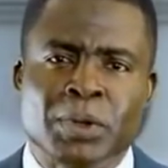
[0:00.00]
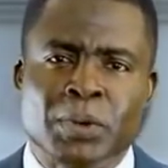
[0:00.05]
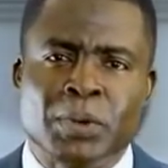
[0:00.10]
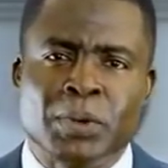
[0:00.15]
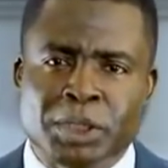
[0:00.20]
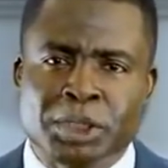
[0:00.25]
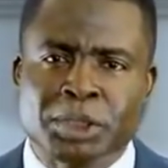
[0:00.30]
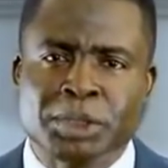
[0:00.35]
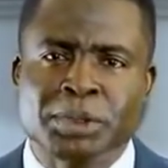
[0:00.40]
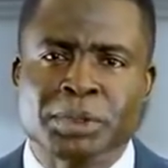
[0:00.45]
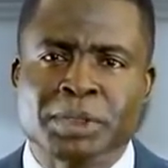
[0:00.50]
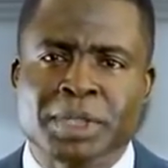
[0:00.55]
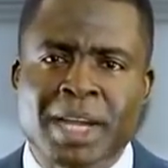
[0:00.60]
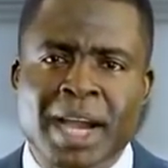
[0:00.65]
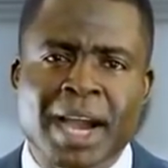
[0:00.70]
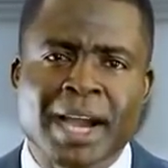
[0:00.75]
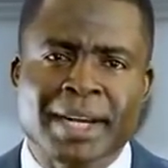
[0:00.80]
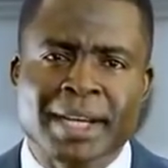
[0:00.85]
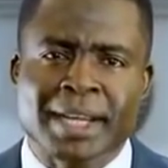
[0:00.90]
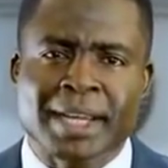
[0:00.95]
we should
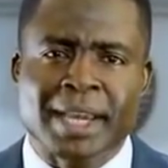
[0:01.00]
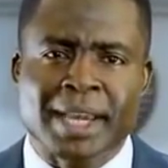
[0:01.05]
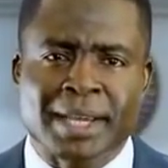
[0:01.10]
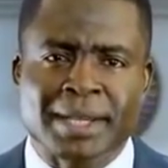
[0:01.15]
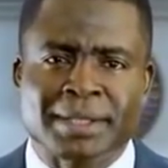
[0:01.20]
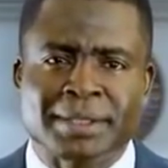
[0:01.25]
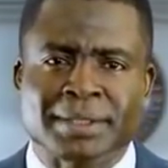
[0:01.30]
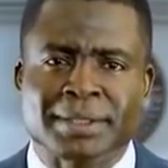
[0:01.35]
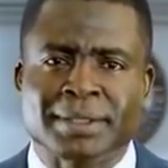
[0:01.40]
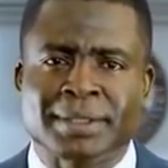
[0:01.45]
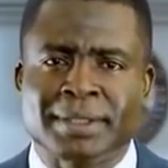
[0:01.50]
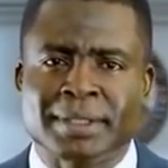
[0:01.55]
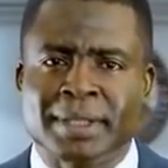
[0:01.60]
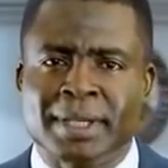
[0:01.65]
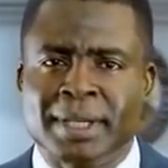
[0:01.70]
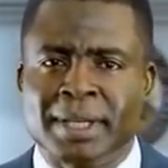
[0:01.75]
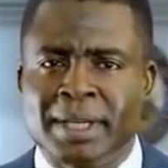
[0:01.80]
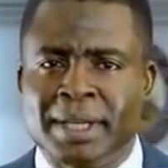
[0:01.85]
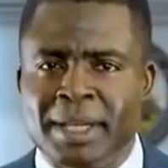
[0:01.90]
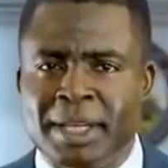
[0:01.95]
guard against
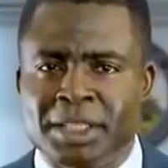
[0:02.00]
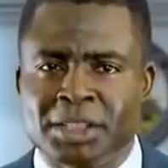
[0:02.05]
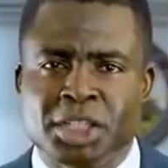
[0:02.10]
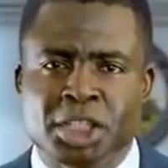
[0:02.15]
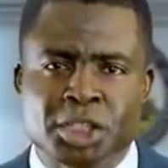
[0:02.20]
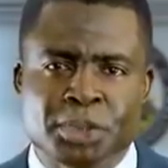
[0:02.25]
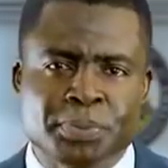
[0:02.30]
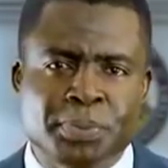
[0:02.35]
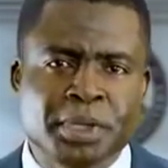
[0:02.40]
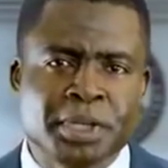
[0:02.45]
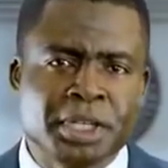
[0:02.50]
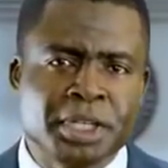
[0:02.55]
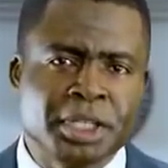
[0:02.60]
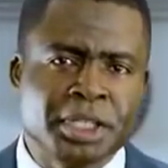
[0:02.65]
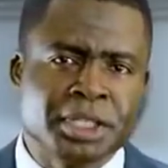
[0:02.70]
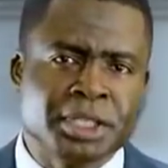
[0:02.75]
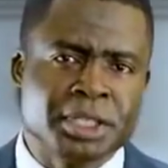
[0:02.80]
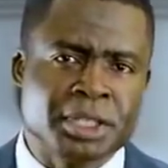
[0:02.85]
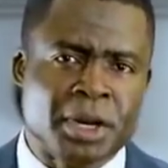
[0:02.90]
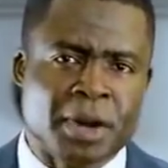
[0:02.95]
is the
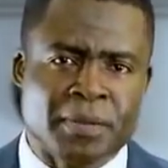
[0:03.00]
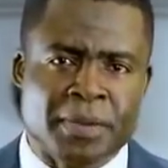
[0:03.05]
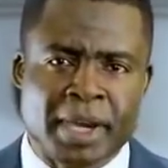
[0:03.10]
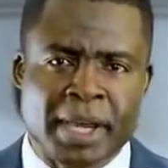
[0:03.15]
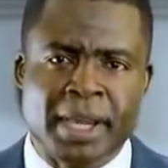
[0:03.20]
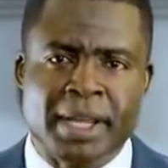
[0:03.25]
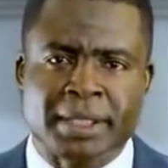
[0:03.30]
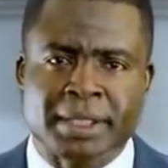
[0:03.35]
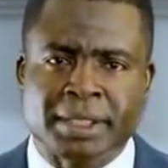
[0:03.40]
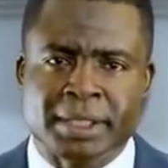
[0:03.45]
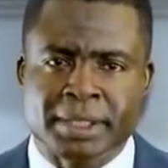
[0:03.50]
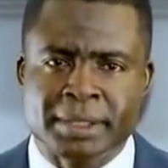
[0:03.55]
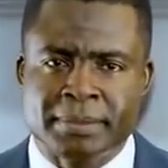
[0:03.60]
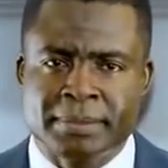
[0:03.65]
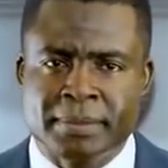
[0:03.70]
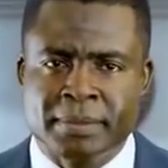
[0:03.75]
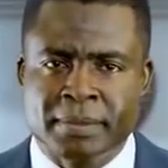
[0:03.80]
spirit of hate.